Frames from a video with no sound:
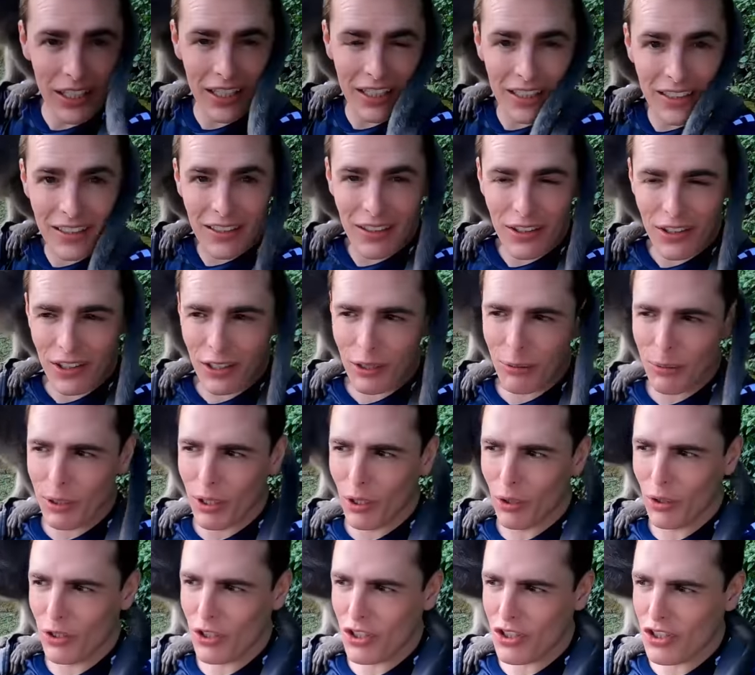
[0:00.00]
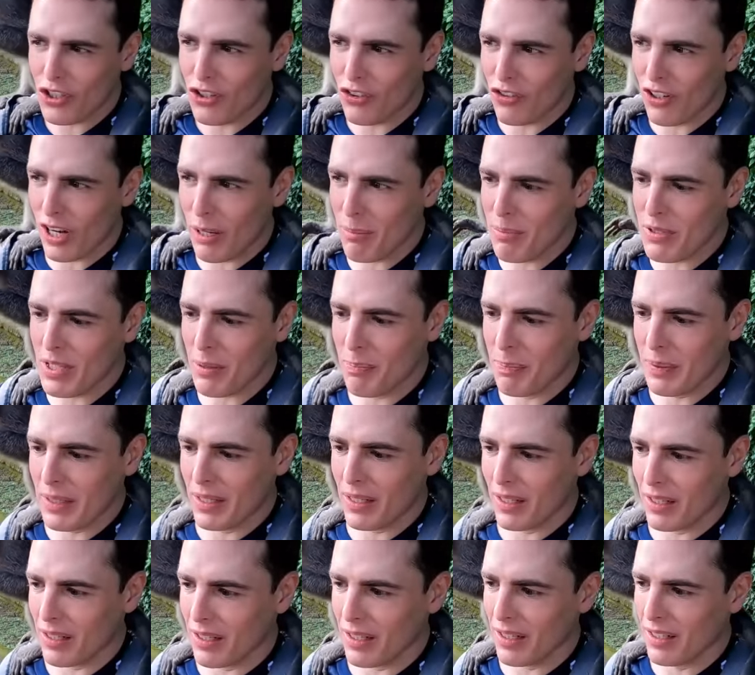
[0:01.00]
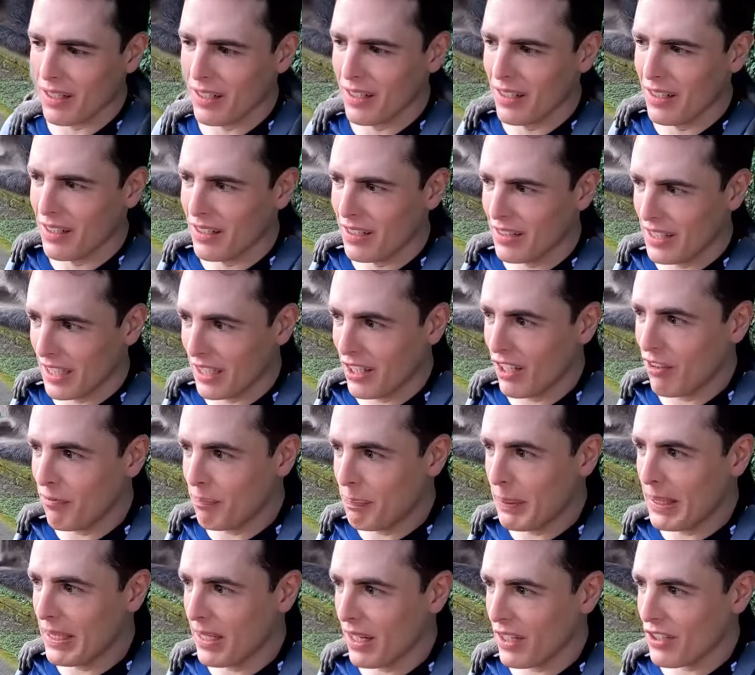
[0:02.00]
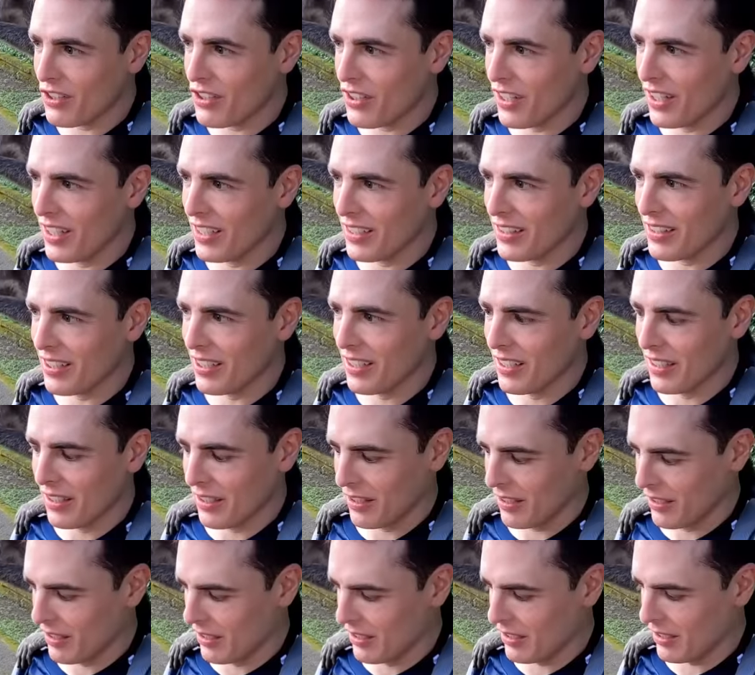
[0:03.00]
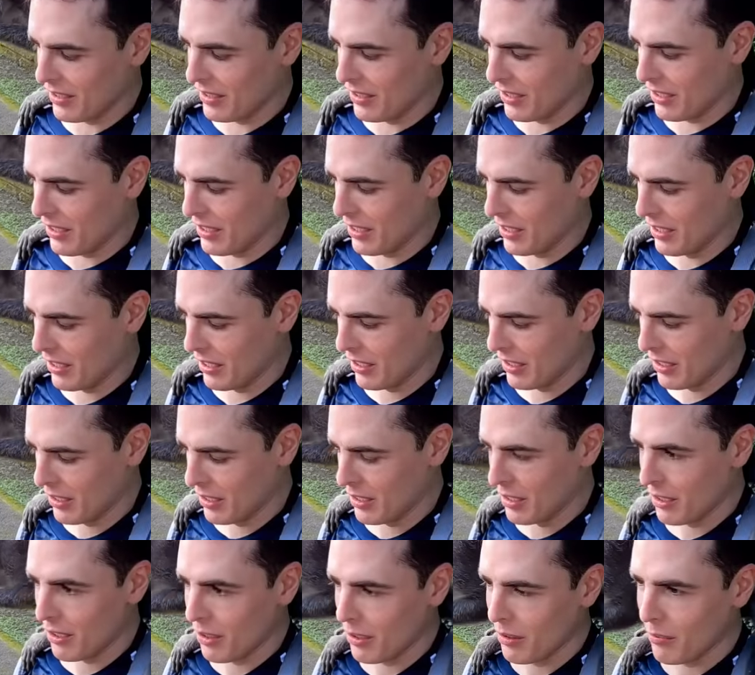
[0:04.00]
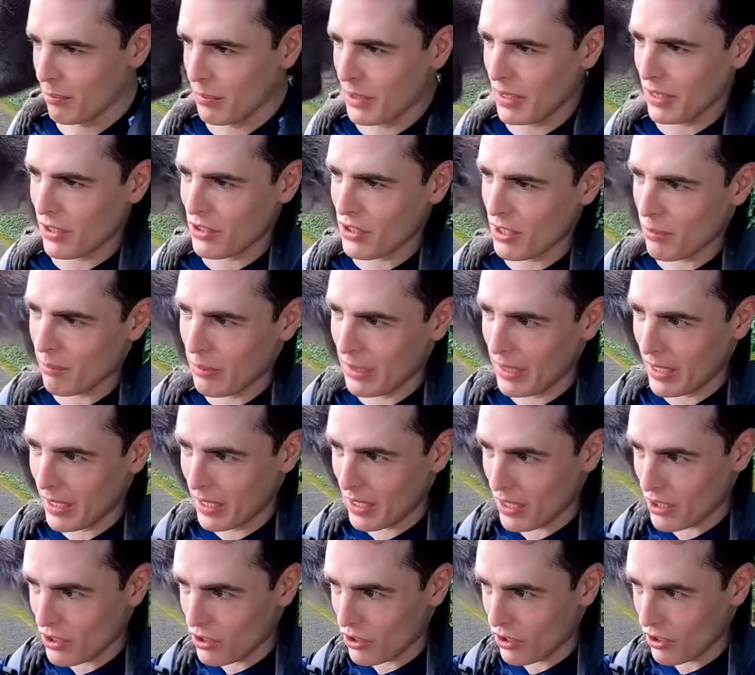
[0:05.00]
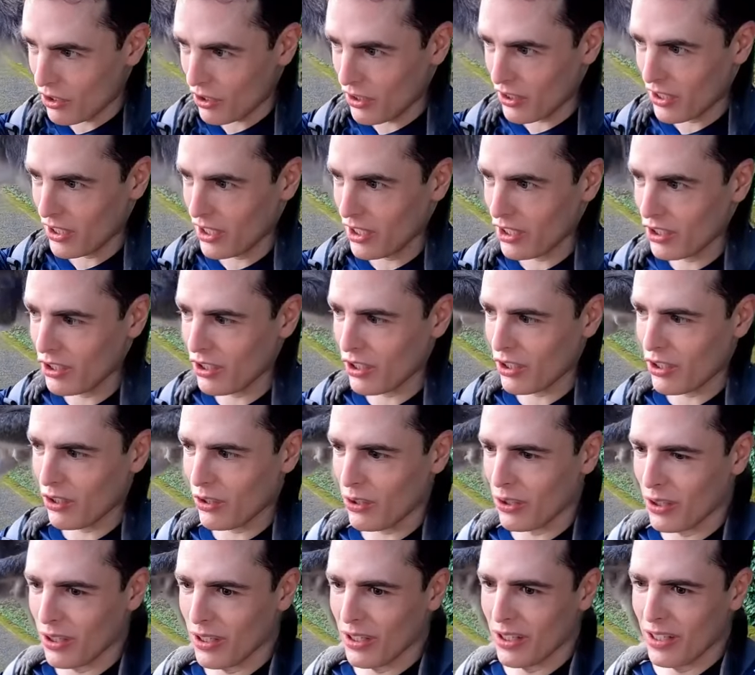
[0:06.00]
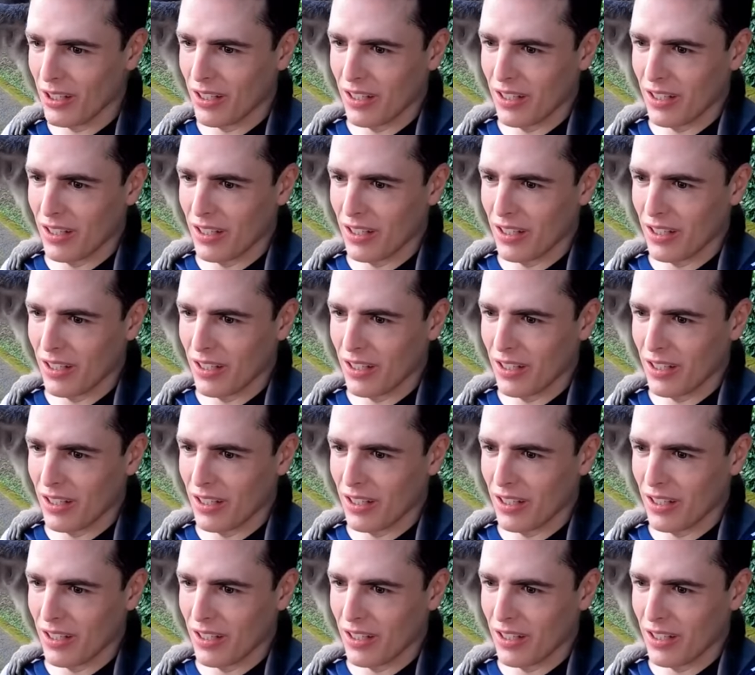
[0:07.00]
Okay. There we go, he just grabs the peanut. Mm-hmm. They love peanuts, right? Yeah, the peanut, banana, all fruit. Peanuts and bananas. Yeah. There you go.